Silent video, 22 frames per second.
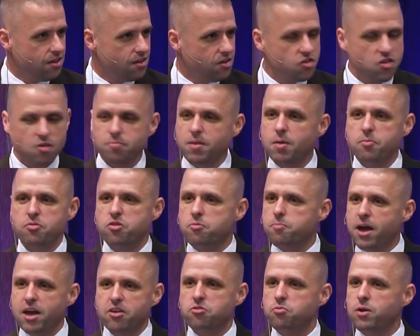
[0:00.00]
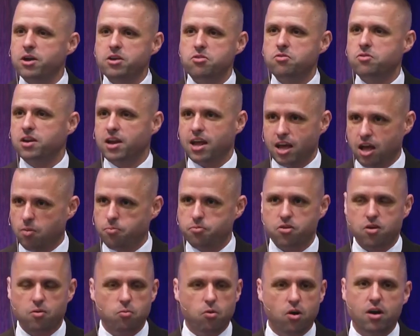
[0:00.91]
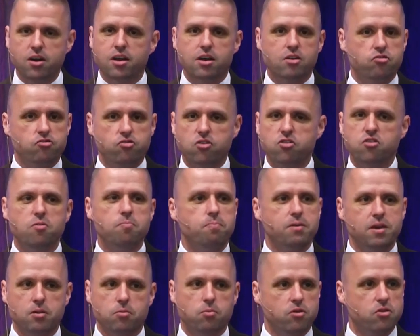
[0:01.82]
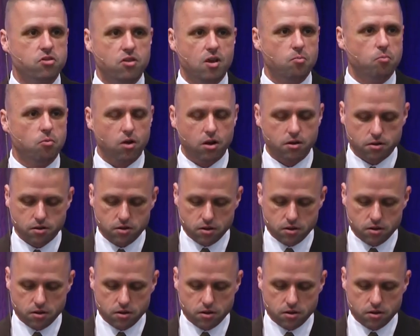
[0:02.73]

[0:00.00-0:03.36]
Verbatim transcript: Sometimes the best way you can help someone is just to be with someone.